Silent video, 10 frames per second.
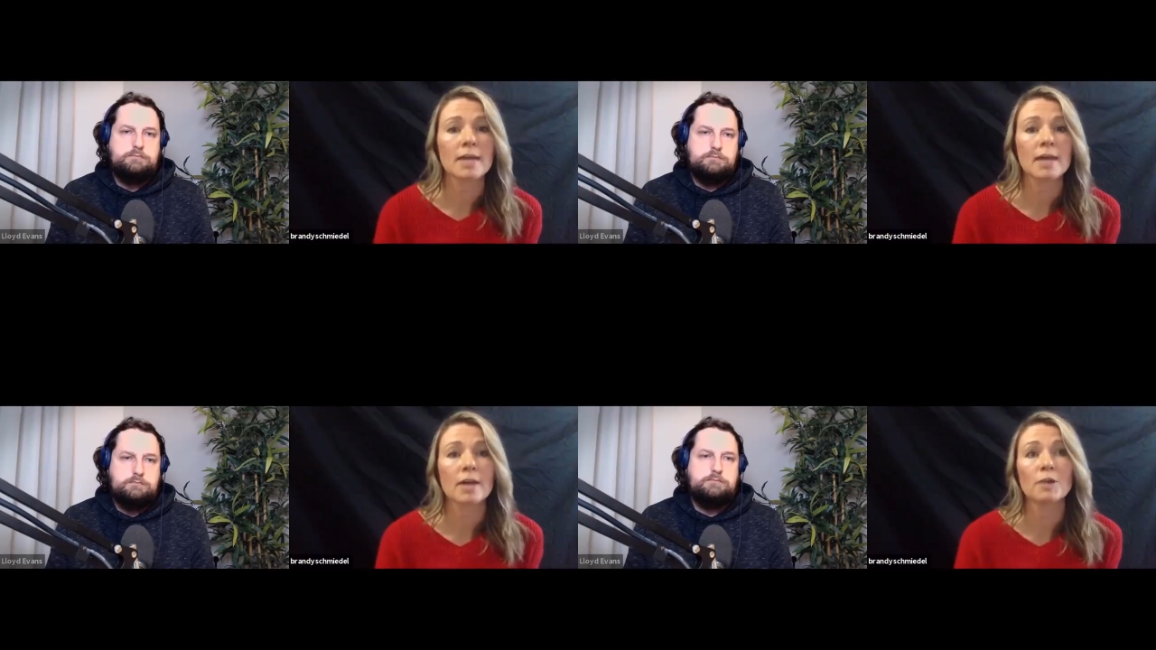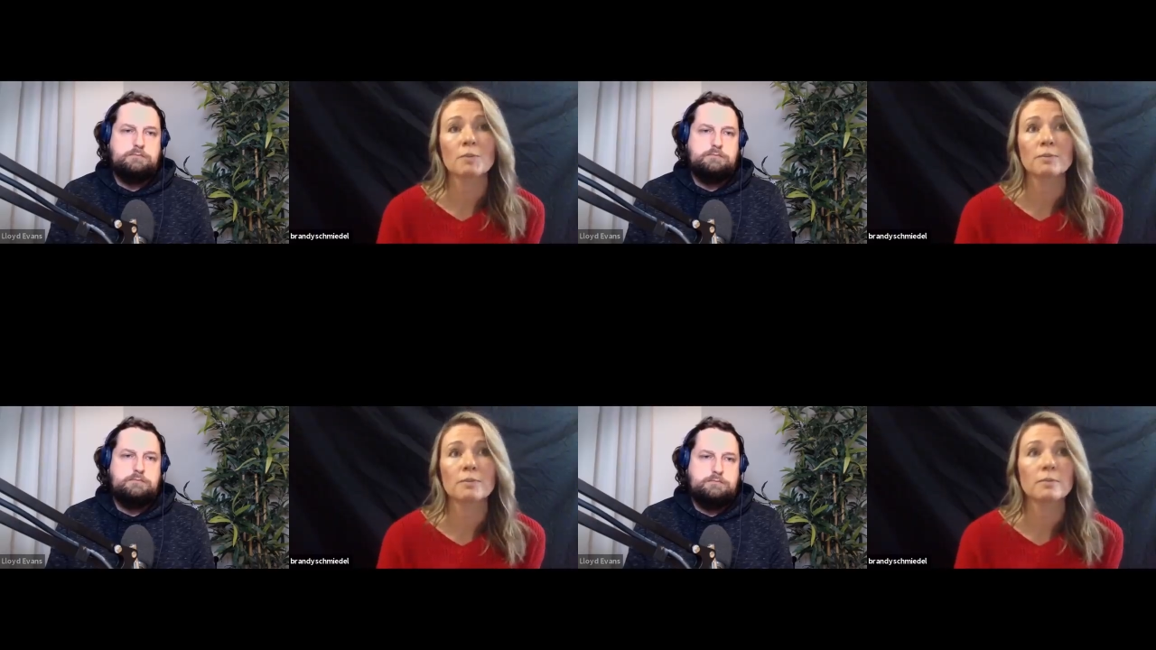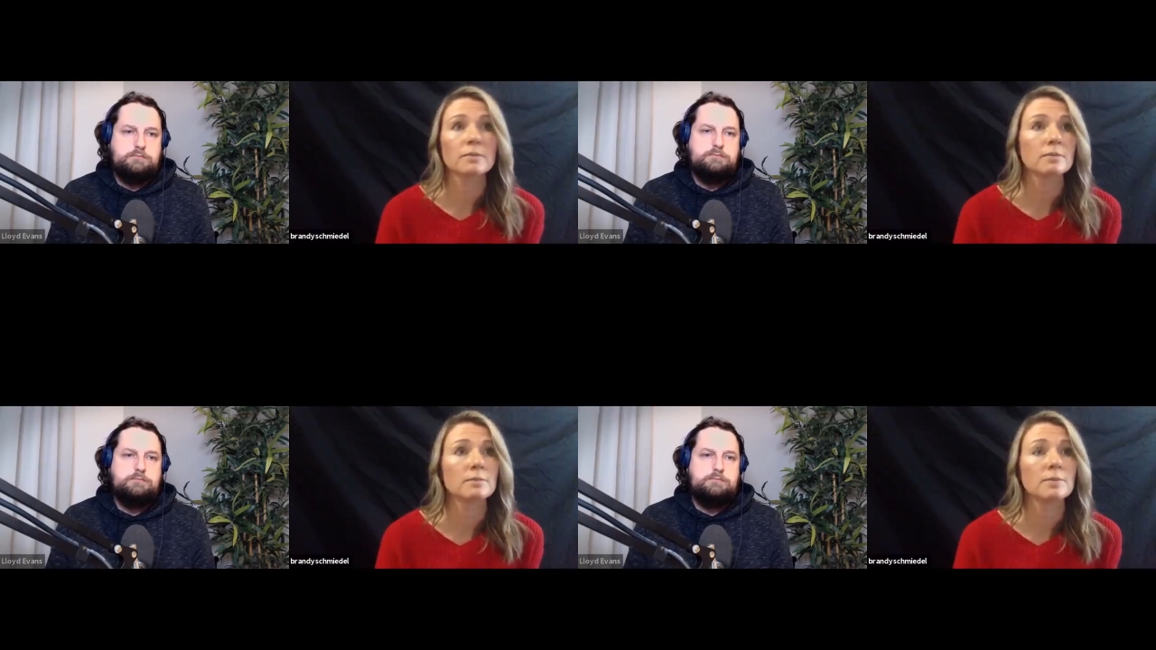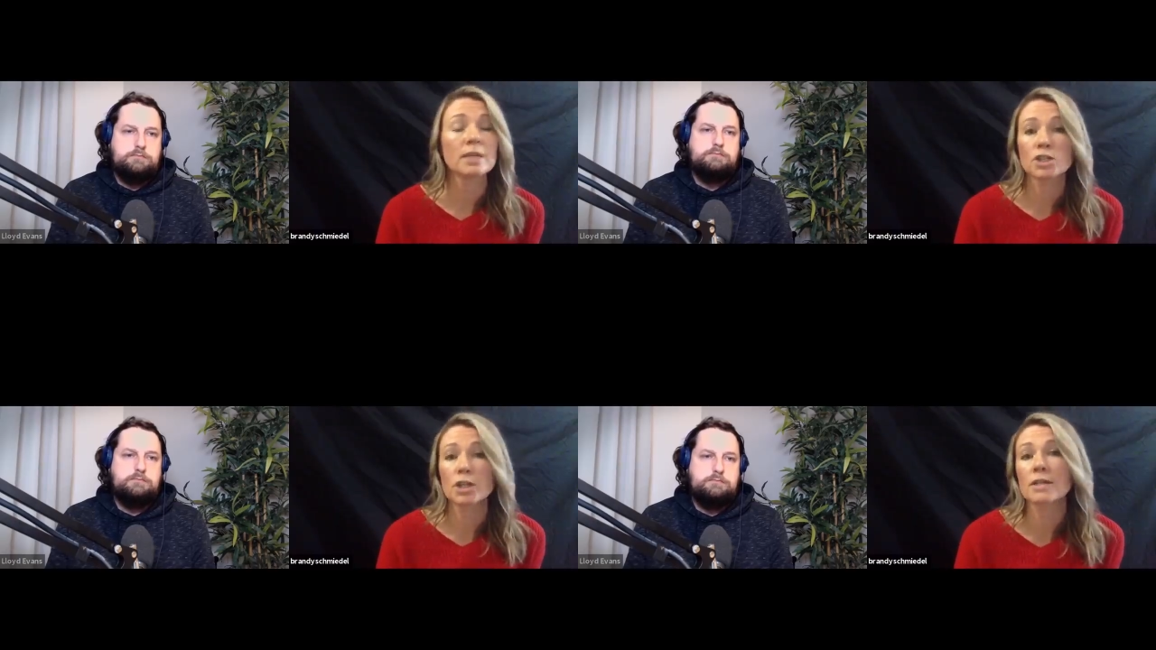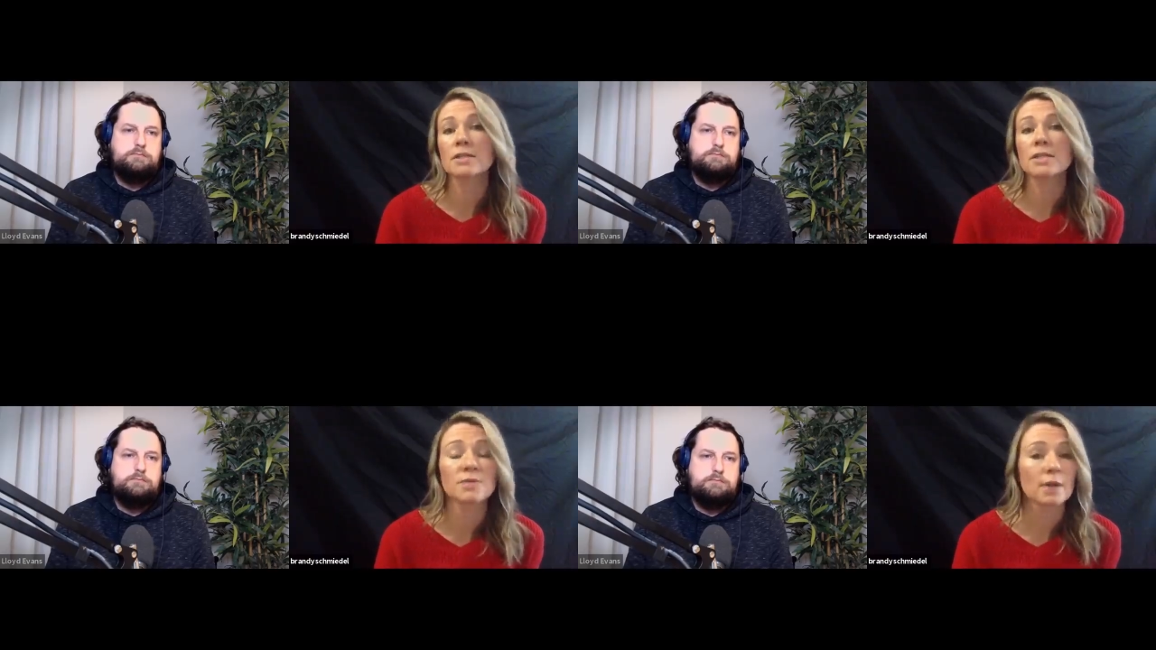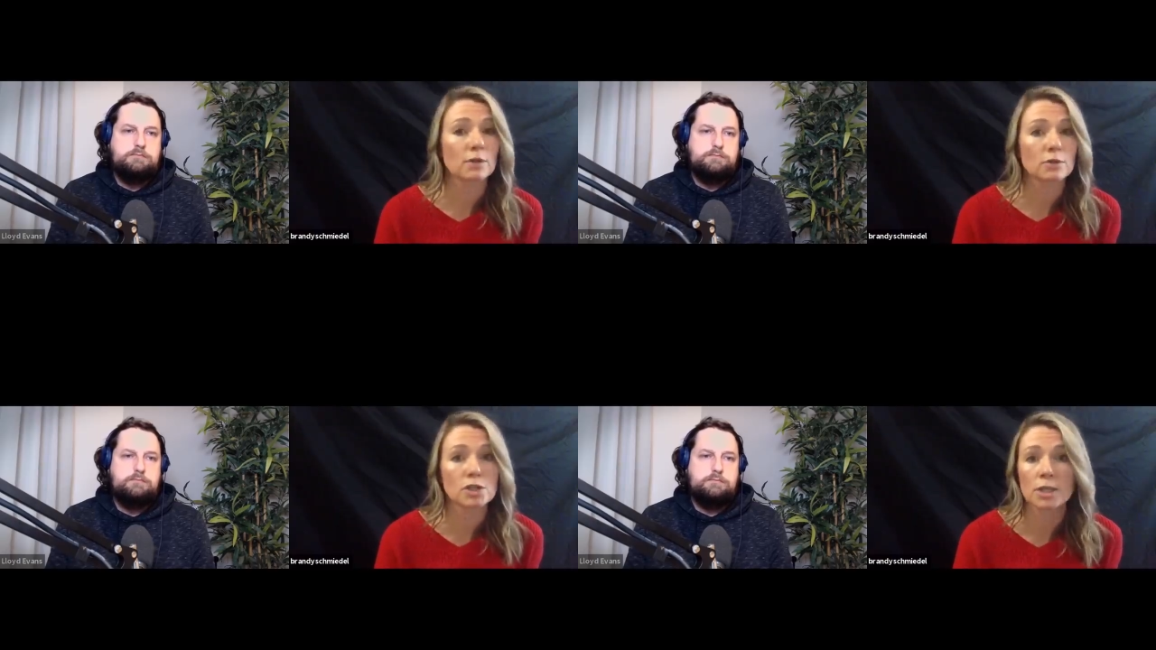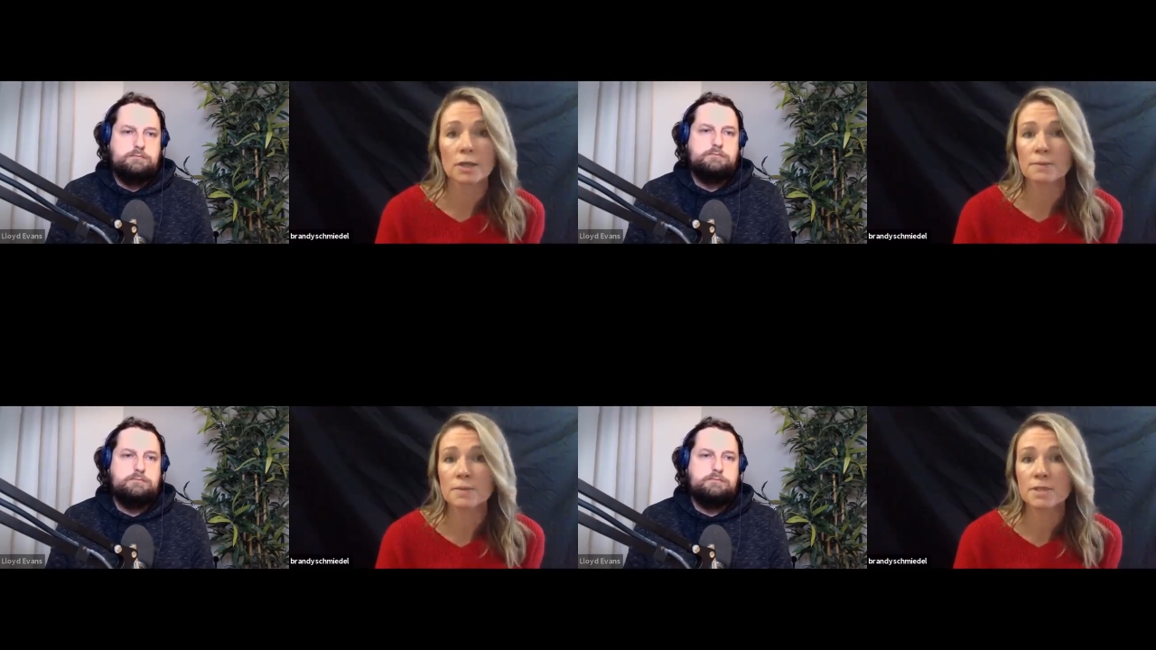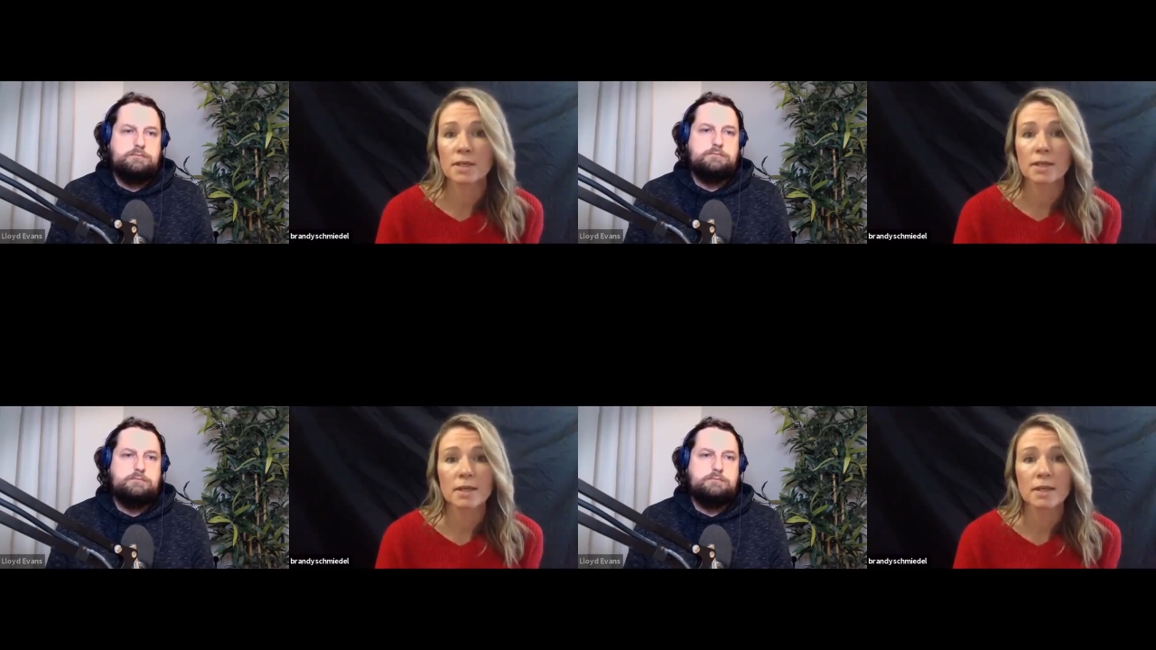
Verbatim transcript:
Speaker 1: that are being shunned, disfellowshipped